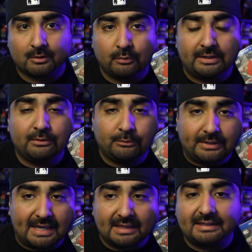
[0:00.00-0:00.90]
when in
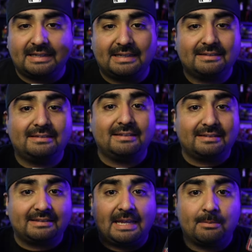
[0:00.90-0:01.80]
reality it's the
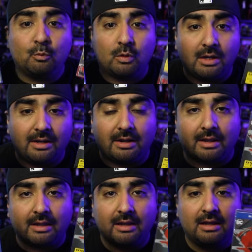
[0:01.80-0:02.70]
same one.